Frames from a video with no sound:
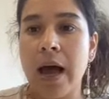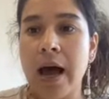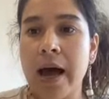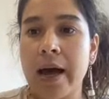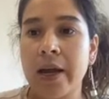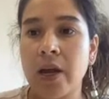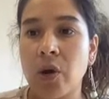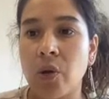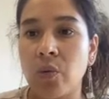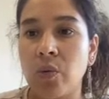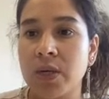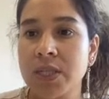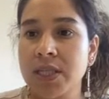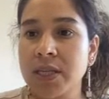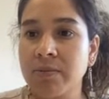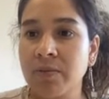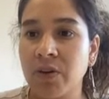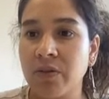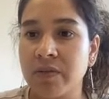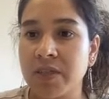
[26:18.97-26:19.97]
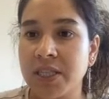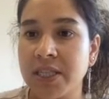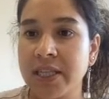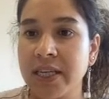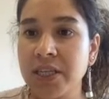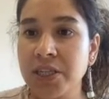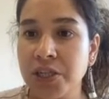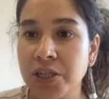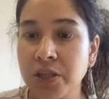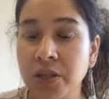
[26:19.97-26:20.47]
I go WhatsApp
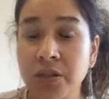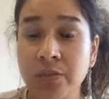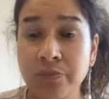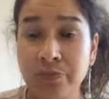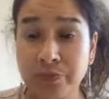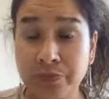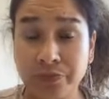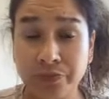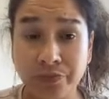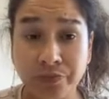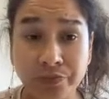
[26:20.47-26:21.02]
conversation.